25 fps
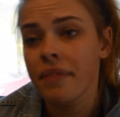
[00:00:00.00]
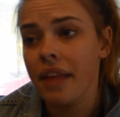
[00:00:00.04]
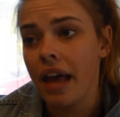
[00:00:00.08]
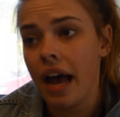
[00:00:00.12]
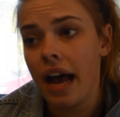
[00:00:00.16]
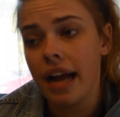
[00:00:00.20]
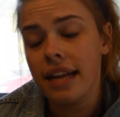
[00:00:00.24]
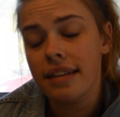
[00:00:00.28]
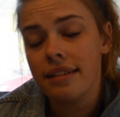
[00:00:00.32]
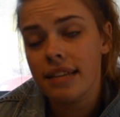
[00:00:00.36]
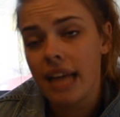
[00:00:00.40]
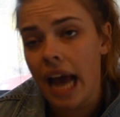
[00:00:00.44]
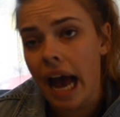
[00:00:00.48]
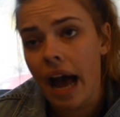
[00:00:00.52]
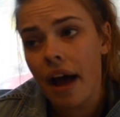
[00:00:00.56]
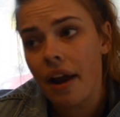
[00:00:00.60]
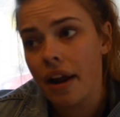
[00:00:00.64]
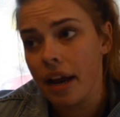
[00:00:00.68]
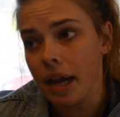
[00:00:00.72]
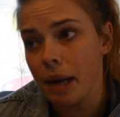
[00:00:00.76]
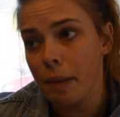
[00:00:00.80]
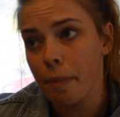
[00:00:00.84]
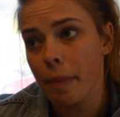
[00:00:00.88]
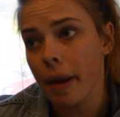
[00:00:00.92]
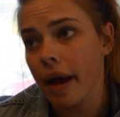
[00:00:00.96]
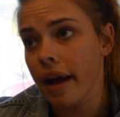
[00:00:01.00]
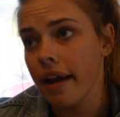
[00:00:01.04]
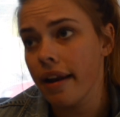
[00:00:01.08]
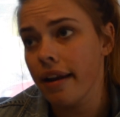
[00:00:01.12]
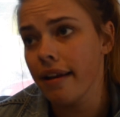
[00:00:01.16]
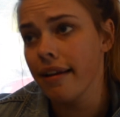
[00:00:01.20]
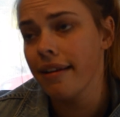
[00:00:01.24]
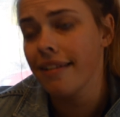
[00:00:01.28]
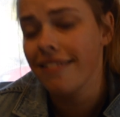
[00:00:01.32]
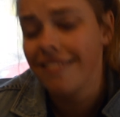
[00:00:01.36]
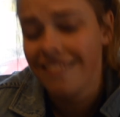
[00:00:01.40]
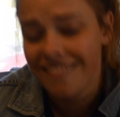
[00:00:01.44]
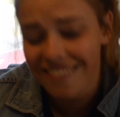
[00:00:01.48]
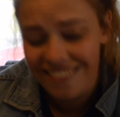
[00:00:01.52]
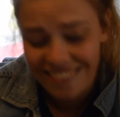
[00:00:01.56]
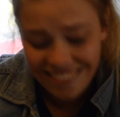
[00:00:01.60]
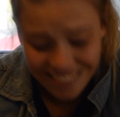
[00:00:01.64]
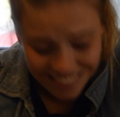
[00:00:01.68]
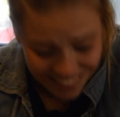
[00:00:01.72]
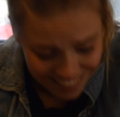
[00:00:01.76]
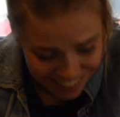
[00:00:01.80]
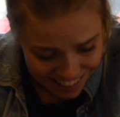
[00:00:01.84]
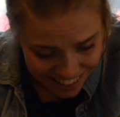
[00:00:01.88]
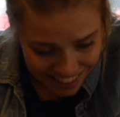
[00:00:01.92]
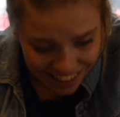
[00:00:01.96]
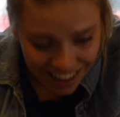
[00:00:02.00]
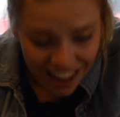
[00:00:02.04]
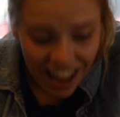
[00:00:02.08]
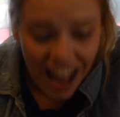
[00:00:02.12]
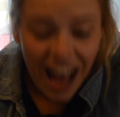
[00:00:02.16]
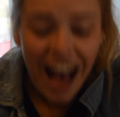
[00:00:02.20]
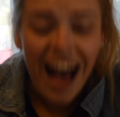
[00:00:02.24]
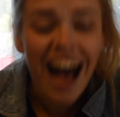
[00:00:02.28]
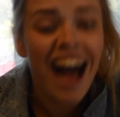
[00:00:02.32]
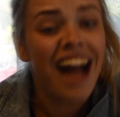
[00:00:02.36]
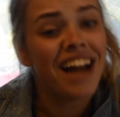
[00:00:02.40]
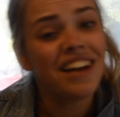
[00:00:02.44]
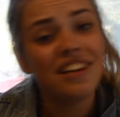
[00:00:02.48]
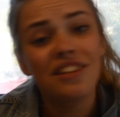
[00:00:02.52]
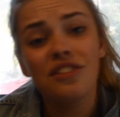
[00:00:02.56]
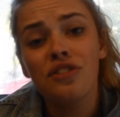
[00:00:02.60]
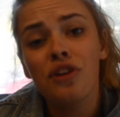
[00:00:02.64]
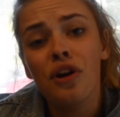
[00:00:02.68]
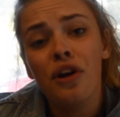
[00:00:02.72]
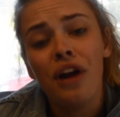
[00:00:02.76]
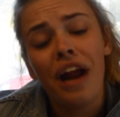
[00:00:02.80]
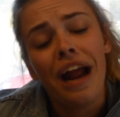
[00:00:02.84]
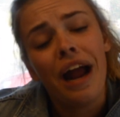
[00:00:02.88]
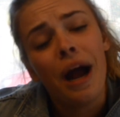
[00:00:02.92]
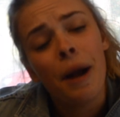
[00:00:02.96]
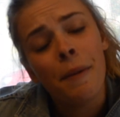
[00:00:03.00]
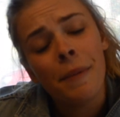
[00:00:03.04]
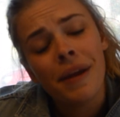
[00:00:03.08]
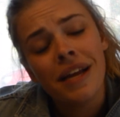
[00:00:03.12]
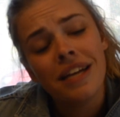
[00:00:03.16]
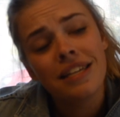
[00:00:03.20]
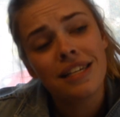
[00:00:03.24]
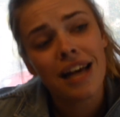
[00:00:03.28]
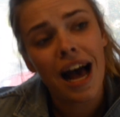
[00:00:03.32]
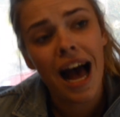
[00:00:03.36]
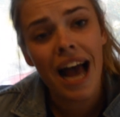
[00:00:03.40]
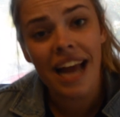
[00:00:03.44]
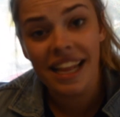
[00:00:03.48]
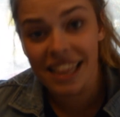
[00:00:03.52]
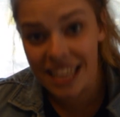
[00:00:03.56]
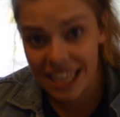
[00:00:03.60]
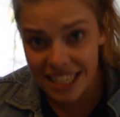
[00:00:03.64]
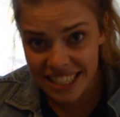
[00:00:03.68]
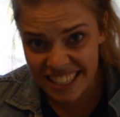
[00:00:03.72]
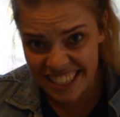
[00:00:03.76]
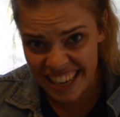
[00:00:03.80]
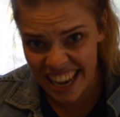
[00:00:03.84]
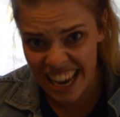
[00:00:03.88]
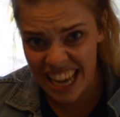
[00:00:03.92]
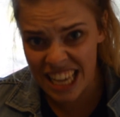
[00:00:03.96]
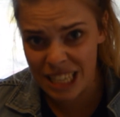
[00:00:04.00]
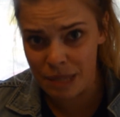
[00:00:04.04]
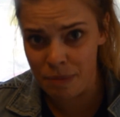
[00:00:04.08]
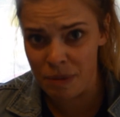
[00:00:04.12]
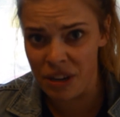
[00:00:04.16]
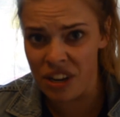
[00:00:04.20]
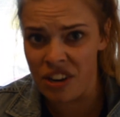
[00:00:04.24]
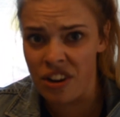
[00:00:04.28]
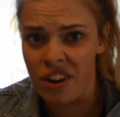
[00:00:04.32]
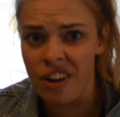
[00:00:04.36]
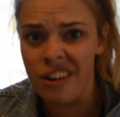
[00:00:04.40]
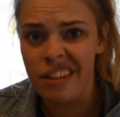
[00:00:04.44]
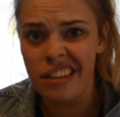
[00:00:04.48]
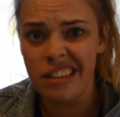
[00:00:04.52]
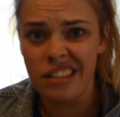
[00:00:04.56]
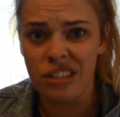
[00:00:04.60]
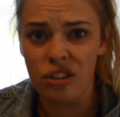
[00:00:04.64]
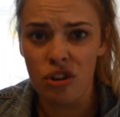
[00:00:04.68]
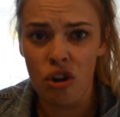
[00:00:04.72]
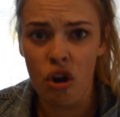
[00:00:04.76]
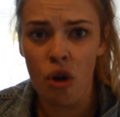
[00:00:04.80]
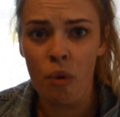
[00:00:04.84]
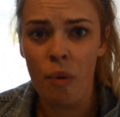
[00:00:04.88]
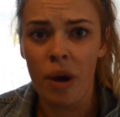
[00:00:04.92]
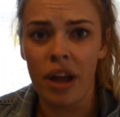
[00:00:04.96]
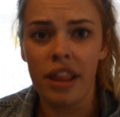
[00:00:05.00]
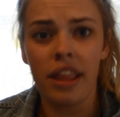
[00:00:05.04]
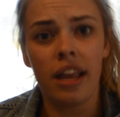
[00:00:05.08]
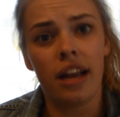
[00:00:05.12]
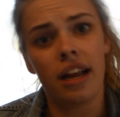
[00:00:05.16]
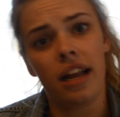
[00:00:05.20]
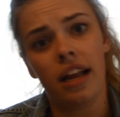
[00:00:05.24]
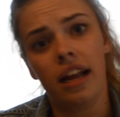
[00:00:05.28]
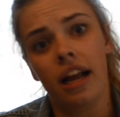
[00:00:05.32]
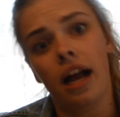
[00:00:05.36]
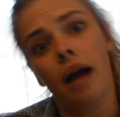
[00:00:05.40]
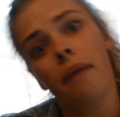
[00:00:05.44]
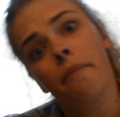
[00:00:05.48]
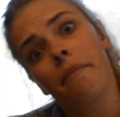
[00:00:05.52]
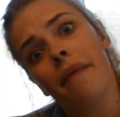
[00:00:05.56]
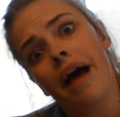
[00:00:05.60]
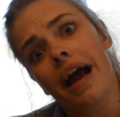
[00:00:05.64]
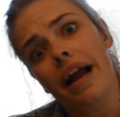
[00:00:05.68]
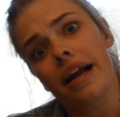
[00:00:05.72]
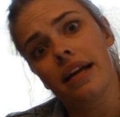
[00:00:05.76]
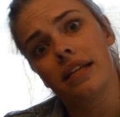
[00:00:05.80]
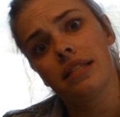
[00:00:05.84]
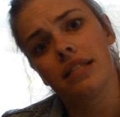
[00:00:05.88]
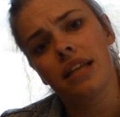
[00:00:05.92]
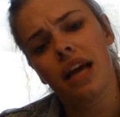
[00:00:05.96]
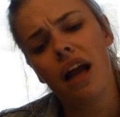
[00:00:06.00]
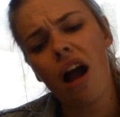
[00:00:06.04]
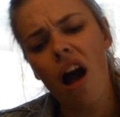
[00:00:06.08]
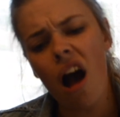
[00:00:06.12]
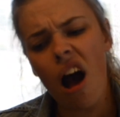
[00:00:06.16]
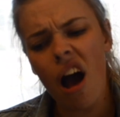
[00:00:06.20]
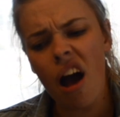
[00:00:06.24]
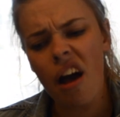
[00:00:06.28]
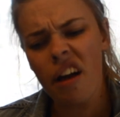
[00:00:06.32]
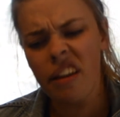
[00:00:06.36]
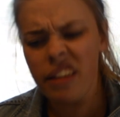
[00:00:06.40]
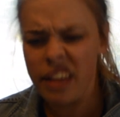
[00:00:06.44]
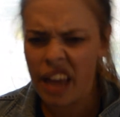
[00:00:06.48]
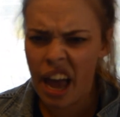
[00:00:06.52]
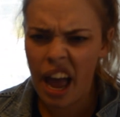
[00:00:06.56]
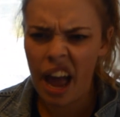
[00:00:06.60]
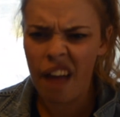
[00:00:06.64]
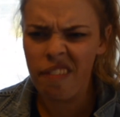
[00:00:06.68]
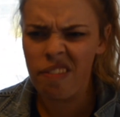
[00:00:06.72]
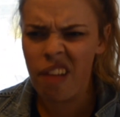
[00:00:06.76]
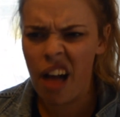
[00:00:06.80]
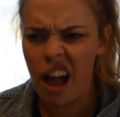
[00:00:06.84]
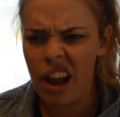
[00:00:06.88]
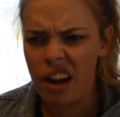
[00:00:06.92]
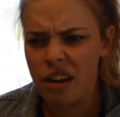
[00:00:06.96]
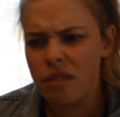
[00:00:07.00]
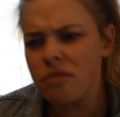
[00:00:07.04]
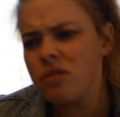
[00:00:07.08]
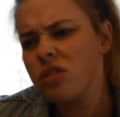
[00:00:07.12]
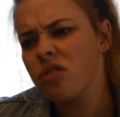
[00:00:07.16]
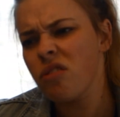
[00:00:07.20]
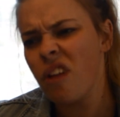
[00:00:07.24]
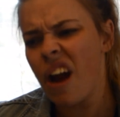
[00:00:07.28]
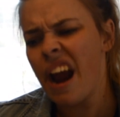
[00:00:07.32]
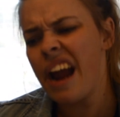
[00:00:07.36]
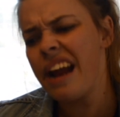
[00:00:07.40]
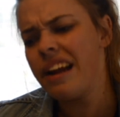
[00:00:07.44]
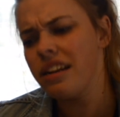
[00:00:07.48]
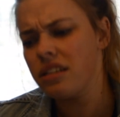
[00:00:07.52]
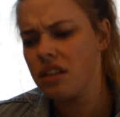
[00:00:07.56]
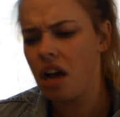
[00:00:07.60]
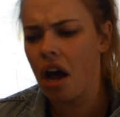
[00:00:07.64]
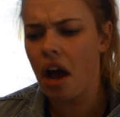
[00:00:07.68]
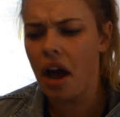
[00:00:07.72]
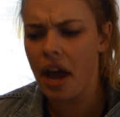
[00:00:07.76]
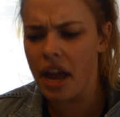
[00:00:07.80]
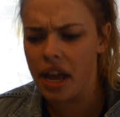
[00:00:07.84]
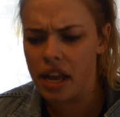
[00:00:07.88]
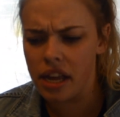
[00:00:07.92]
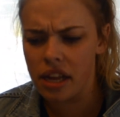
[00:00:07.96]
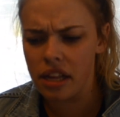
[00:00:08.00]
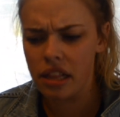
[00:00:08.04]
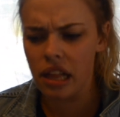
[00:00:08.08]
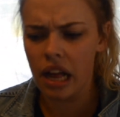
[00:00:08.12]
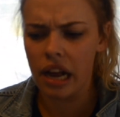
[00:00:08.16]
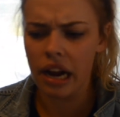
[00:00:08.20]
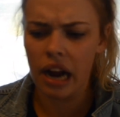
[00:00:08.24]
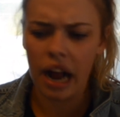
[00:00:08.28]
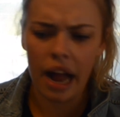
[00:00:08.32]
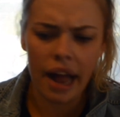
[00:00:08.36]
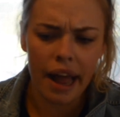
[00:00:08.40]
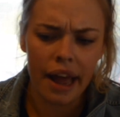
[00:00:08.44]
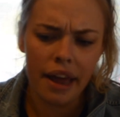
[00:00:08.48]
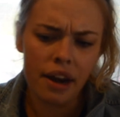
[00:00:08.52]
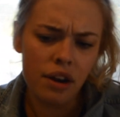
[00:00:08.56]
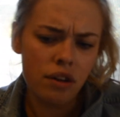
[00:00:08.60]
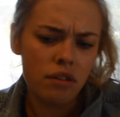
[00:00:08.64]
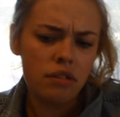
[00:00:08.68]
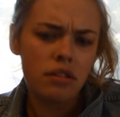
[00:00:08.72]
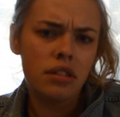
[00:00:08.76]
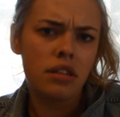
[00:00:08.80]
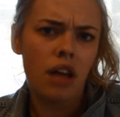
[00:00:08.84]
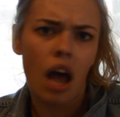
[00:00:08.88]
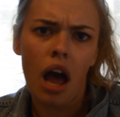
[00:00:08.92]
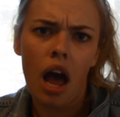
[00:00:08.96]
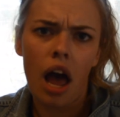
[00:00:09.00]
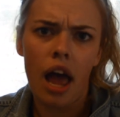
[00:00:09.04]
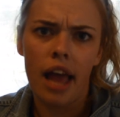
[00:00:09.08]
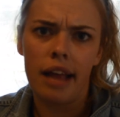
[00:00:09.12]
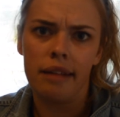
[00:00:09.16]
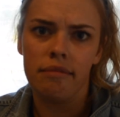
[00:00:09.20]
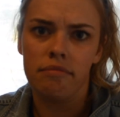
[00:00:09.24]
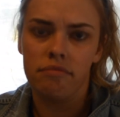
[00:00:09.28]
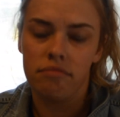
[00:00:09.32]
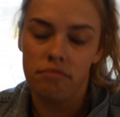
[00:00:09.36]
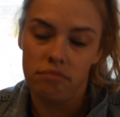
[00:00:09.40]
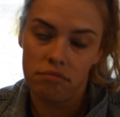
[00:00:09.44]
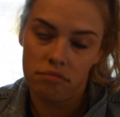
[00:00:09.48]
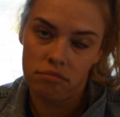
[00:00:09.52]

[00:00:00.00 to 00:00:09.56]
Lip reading: I doubt it, but I just don't know how I'm going to die, and that scares me, you know? There's no one that can come back and say, oh yeah, like, it was great dying, like, I had a good time.